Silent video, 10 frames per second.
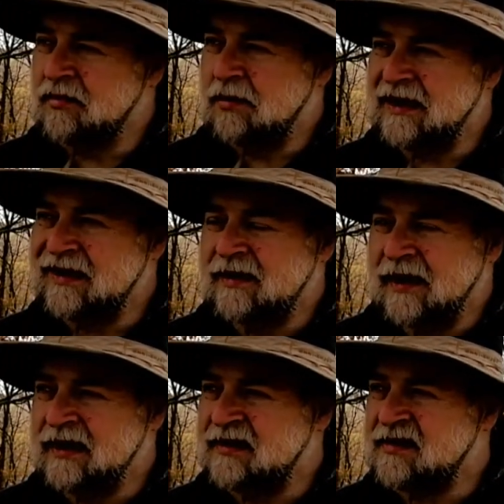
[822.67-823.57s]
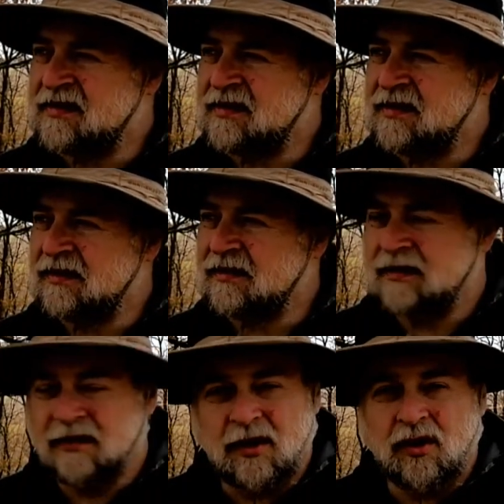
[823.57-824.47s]
but
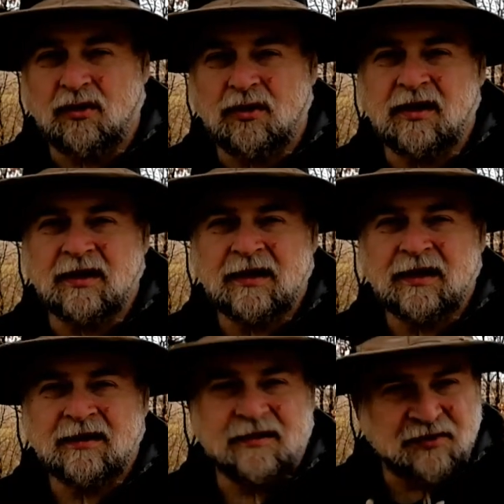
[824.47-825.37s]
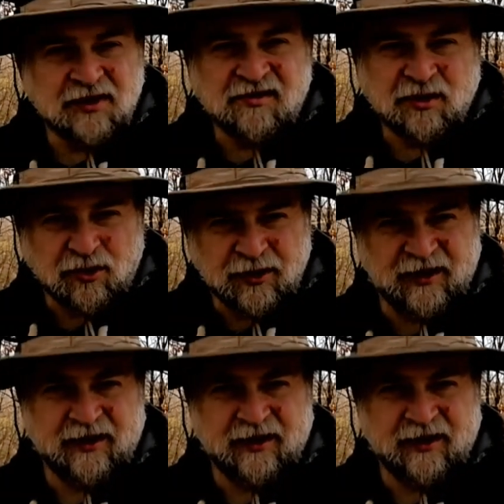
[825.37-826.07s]
that's a whole different story.